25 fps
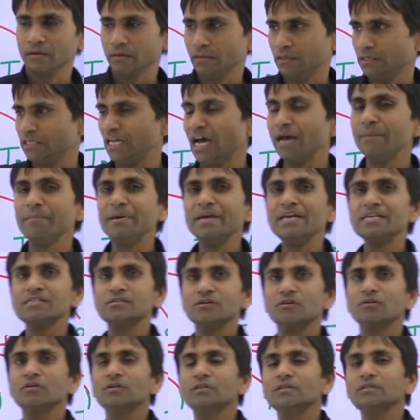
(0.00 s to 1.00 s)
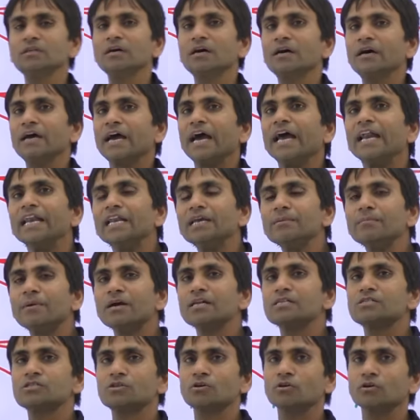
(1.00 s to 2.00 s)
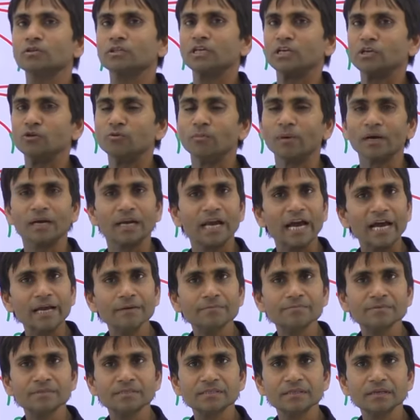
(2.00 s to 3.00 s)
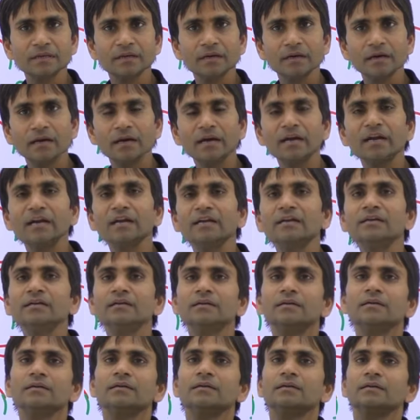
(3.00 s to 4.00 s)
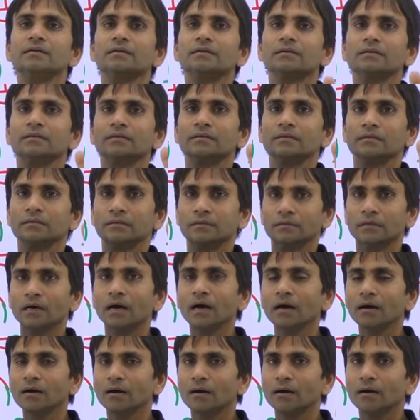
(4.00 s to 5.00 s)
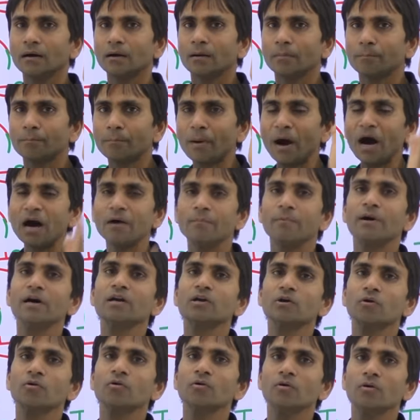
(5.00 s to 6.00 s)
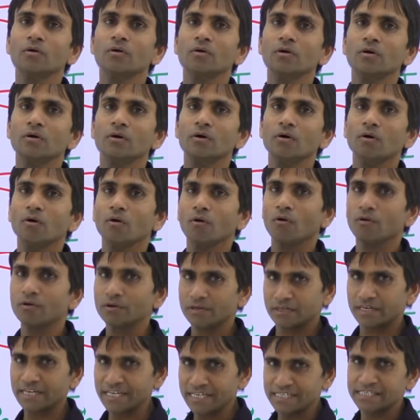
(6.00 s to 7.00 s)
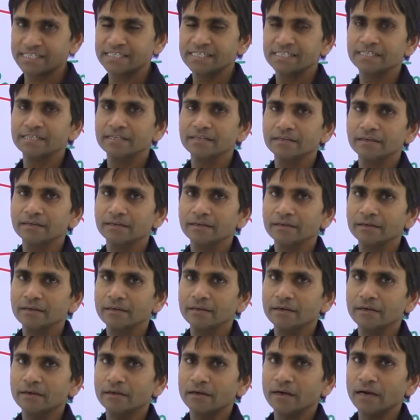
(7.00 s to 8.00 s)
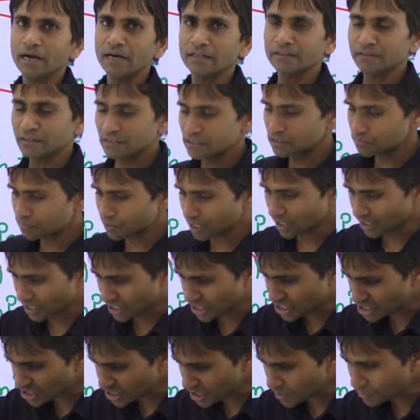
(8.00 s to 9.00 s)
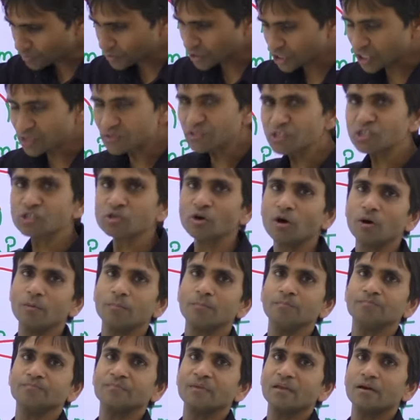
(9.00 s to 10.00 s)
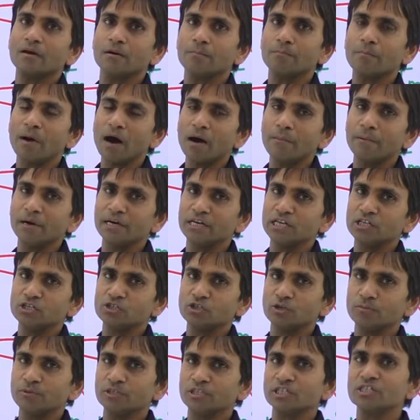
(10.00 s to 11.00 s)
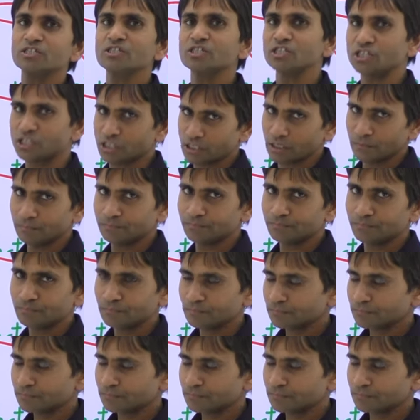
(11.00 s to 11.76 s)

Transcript: damage on the animals or the human lives, and the power outage, and this is the disruptions of power distribution system.